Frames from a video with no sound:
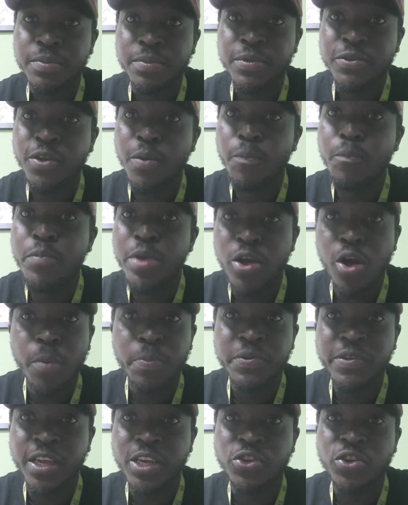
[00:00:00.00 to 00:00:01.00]
So big
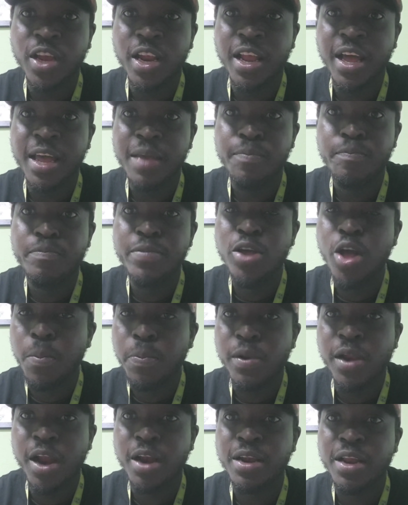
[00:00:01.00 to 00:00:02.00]
up Central High, big
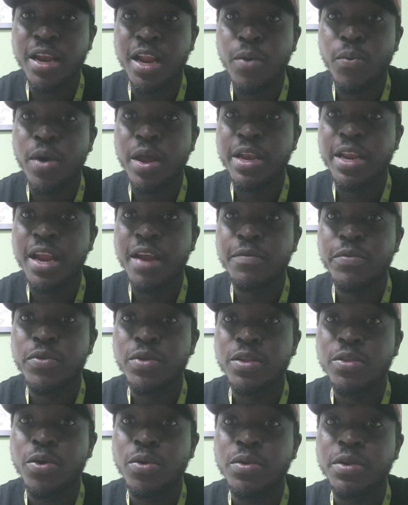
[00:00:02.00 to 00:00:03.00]
up Clarendon and what they are
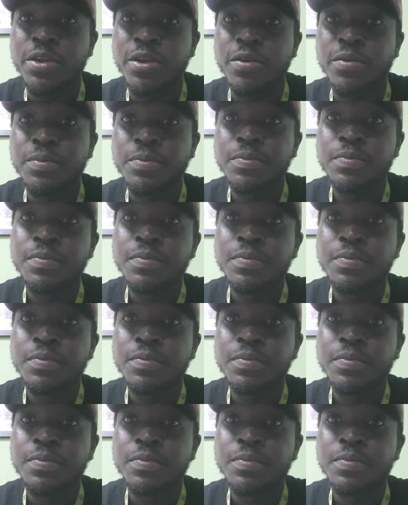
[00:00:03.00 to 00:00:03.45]
doing down there.